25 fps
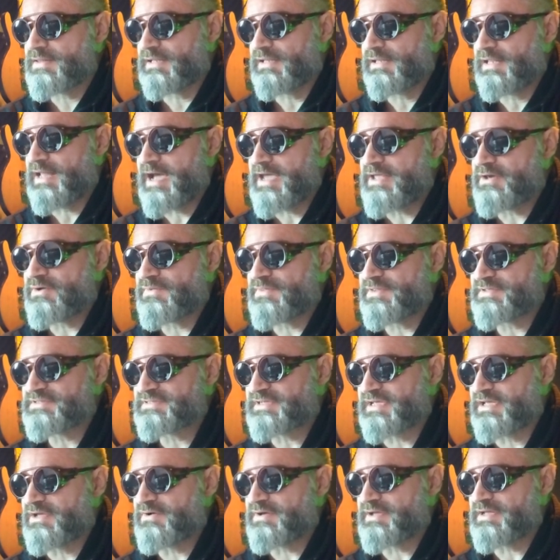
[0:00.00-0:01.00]
the lighter the
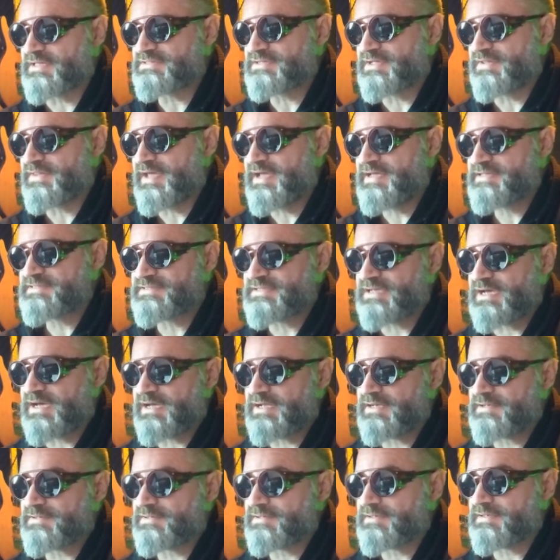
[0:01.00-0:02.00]
scale gets on that
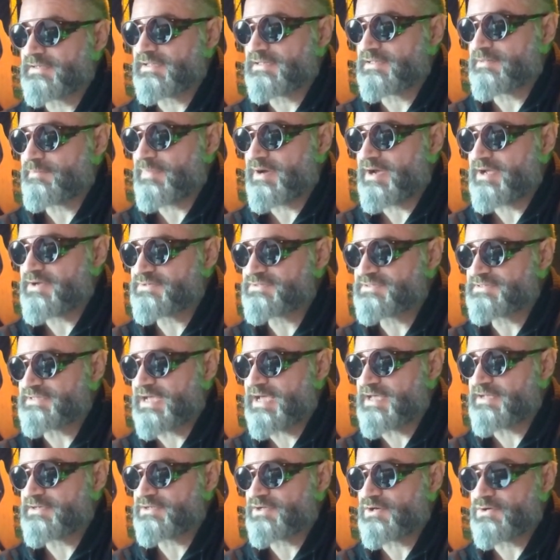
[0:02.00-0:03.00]
side and the
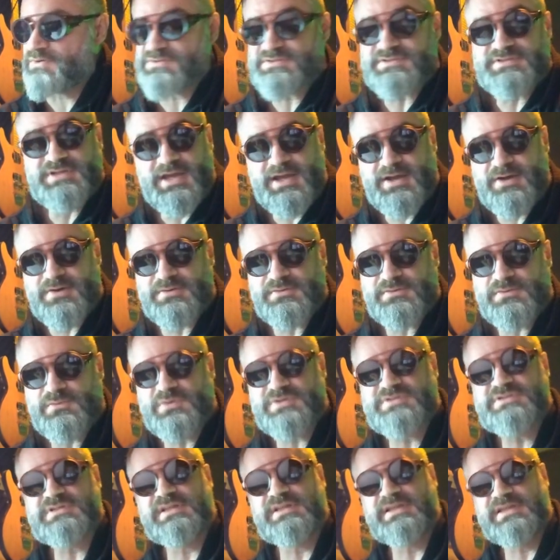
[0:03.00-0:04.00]
myostatin goes down,
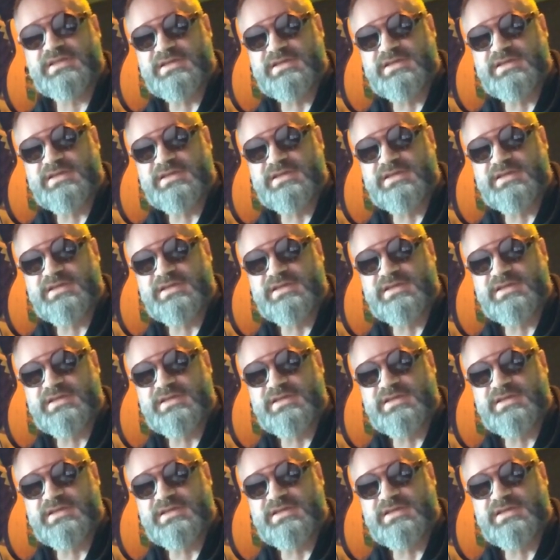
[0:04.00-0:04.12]
which